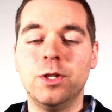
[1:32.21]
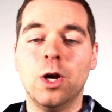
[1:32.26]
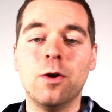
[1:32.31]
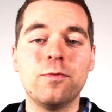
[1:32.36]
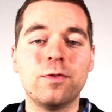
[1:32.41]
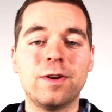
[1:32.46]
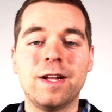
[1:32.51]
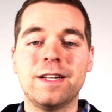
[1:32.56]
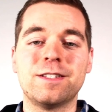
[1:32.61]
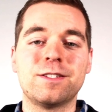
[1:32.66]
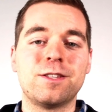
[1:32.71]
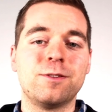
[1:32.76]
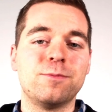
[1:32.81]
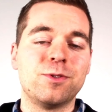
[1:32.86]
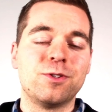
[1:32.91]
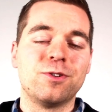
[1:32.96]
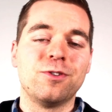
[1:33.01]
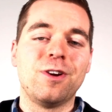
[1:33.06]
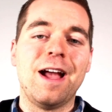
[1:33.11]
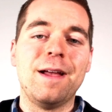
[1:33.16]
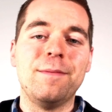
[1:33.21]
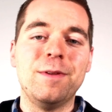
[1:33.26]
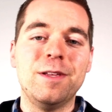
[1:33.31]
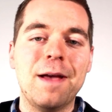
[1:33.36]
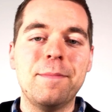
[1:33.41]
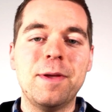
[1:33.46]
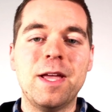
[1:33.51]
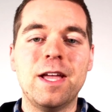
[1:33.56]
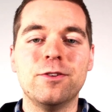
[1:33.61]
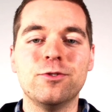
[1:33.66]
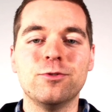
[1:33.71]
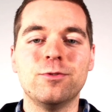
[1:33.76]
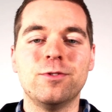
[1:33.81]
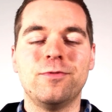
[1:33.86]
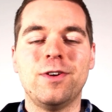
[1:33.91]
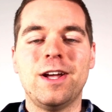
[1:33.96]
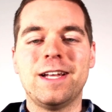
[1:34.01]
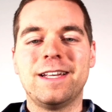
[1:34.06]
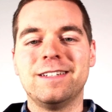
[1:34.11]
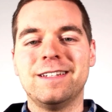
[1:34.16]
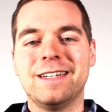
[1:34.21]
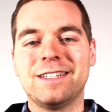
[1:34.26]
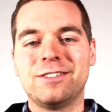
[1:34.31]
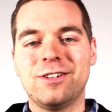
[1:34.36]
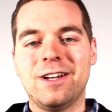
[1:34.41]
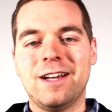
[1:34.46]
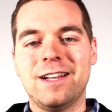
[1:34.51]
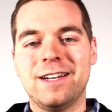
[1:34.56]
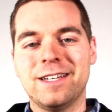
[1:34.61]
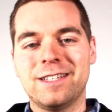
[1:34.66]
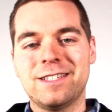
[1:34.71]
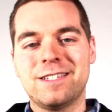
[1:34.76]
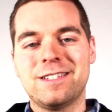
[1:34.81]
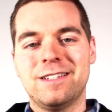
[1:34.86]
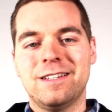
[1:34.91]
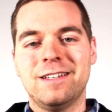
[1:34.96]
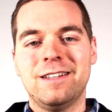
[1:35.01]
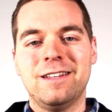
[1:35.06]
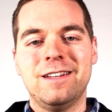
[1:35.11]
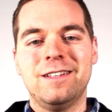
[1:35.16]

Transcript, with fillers: Don't forget to subscribe. I'm Andrew with Viking Electronics.